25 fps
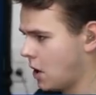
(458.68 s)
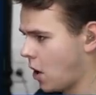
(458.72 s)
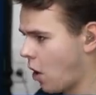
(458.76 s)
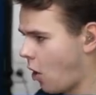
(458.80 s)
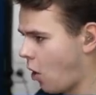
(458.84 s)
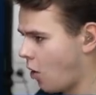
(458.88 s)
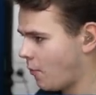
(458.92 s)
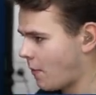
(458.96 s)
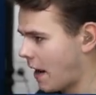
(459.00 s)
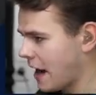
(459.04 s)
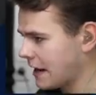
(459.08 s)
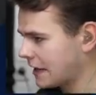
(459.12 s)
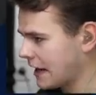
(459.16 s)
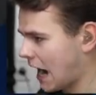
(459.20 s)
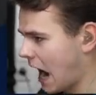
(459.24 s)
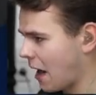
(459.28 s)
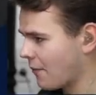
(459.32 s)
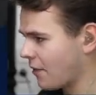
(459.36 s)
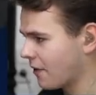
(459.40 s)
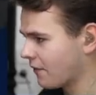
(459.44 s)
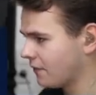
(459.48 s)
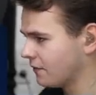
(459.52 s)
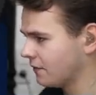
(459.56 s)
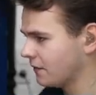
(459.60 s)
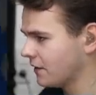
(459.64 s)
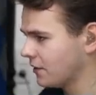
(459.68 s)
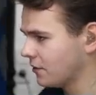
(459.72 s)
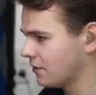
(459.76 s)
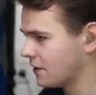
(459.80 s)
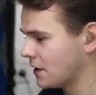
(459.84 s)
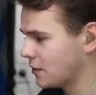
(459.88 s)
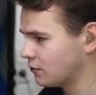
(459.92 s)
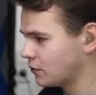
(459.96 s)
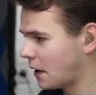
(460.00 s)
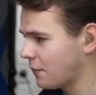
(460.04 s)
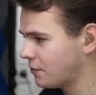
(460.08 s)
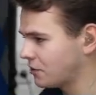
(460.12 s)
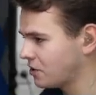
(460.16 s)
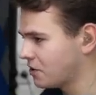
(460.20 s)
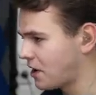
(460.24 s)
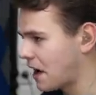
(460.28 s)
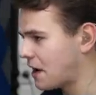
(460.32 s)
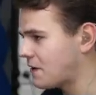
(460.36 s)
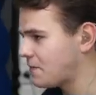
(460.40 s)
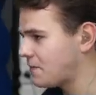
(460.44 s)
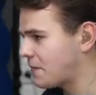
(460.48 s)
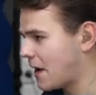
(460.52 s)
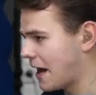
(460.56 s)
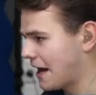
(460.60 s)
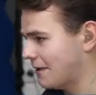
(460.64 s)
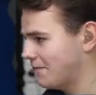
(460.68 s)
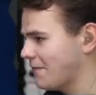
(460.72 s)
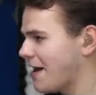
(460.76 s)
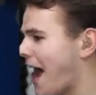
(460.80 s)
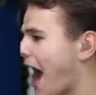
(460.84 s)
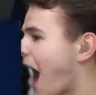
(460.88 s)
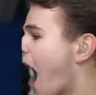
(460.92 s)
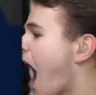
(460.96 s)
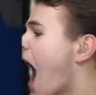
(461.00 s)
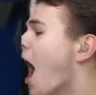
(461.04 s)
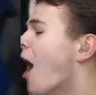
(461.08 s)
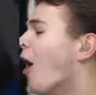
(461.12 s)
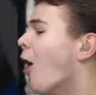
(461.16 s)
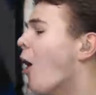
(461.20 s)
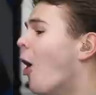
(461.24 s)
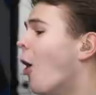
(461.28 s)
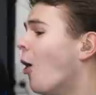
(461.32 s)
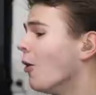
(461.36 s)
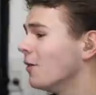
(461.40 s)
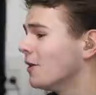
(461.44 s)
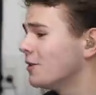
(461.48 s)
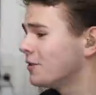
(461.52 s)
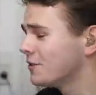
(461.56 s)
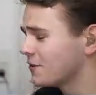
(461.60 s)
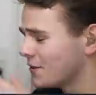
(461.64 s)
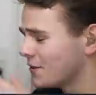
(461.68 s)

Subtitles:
Oh my god, we've literally ruptured a hole into